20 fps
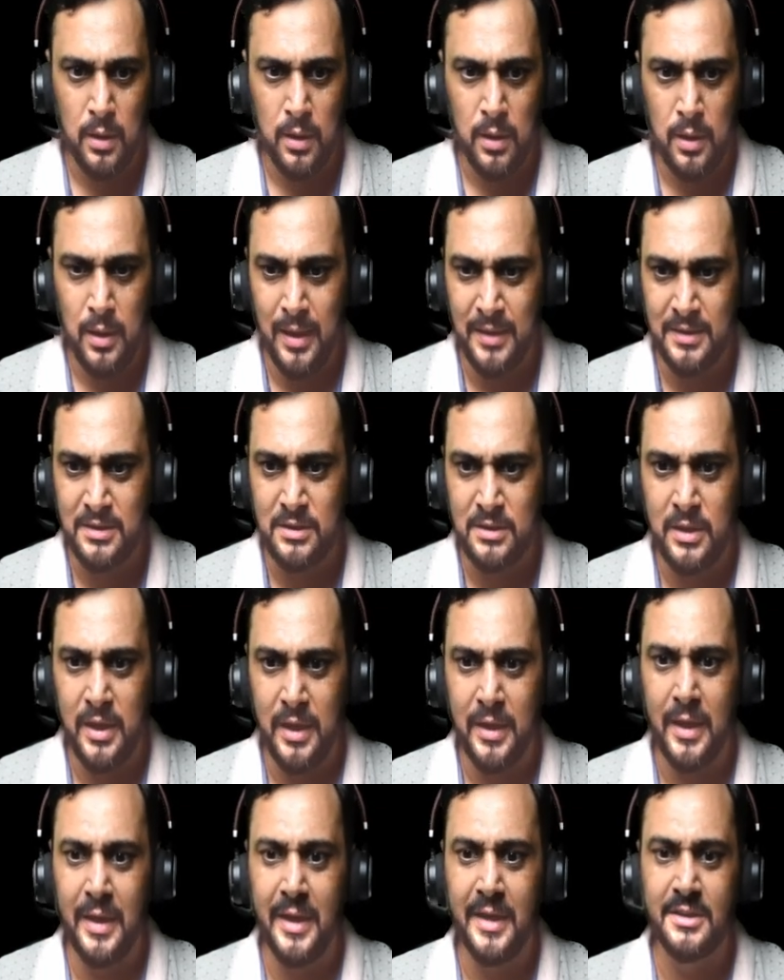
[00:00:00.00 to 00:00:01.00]
Let's
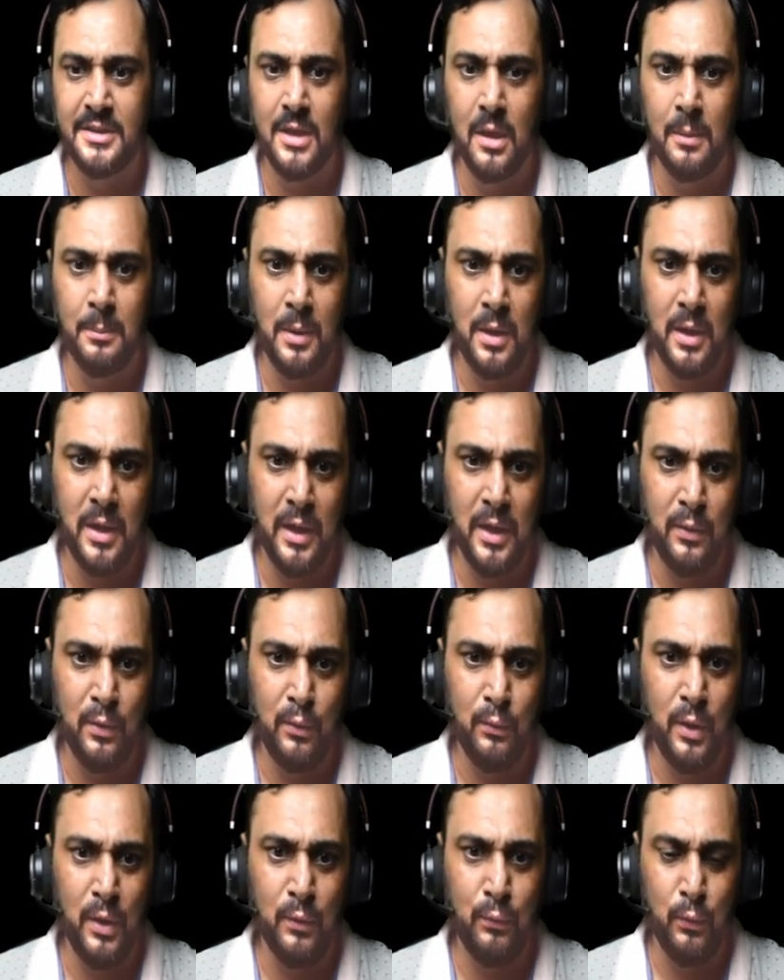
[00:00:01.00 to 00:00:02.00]
take an example that
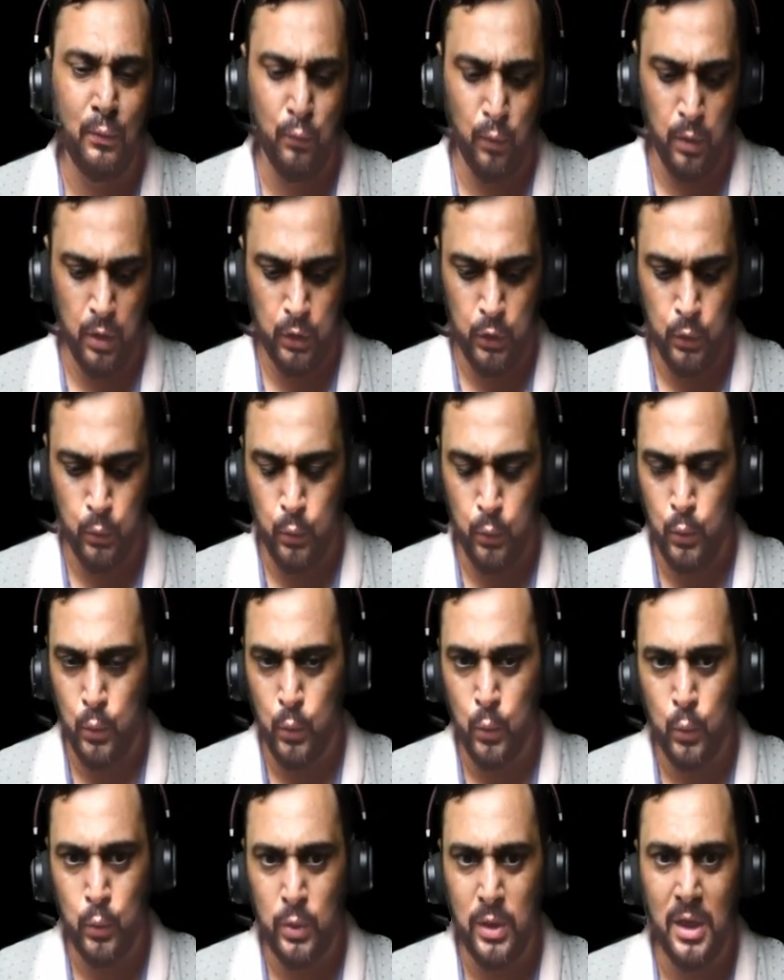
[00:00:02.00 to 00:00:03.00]
if we want to
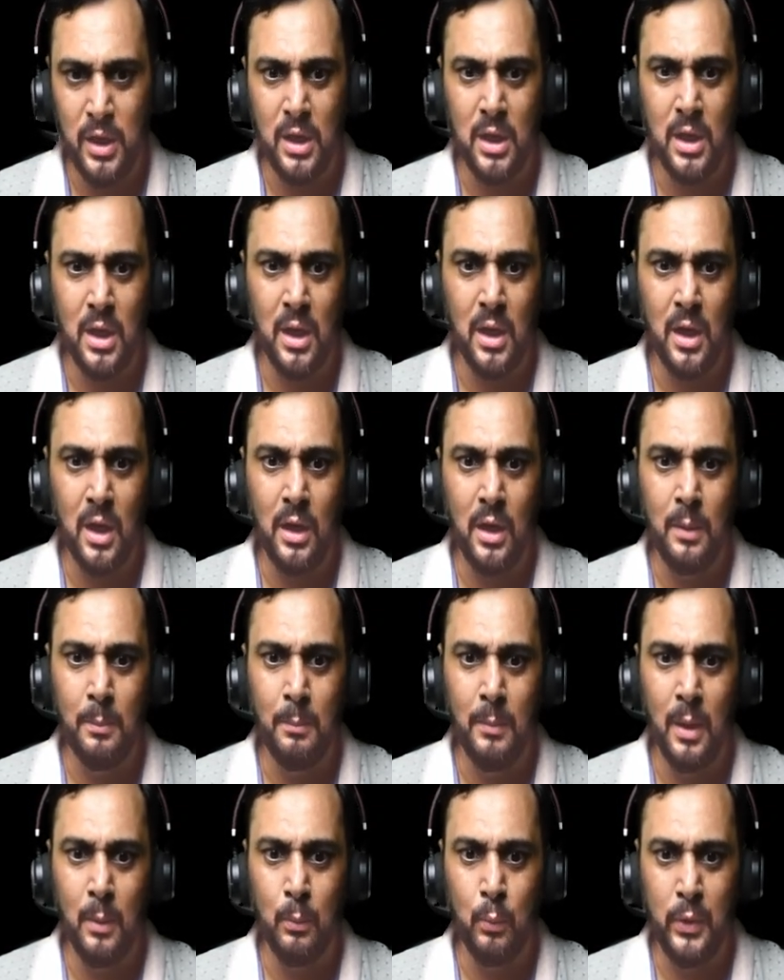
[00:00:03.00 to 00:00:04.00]
know the current
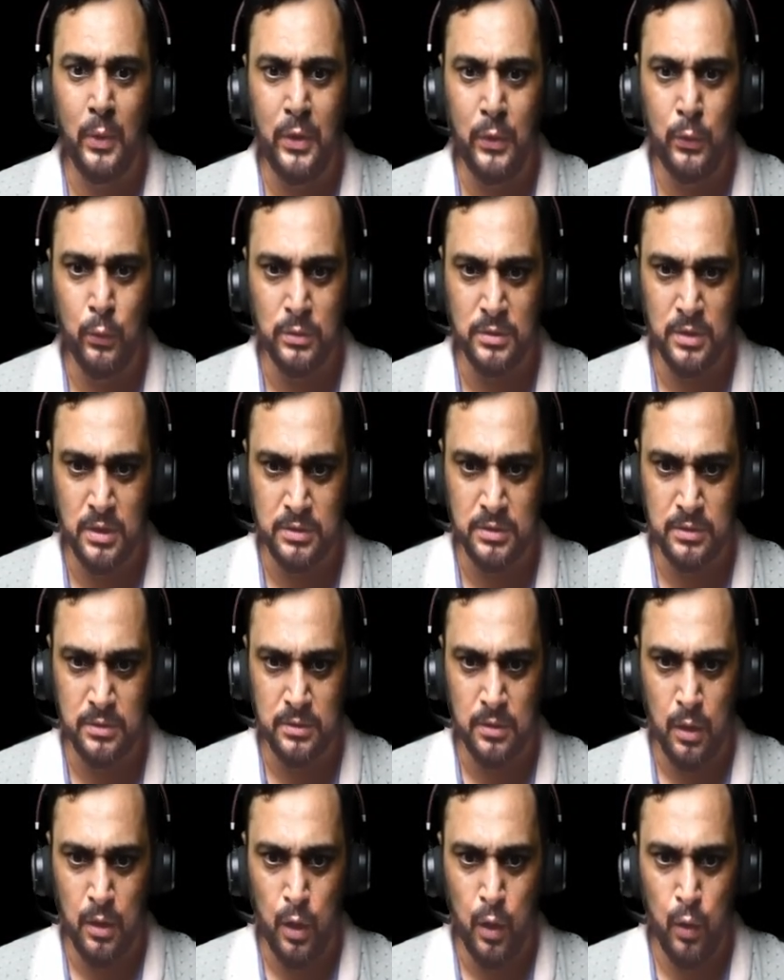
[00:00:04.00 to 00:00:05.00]
memory uses, how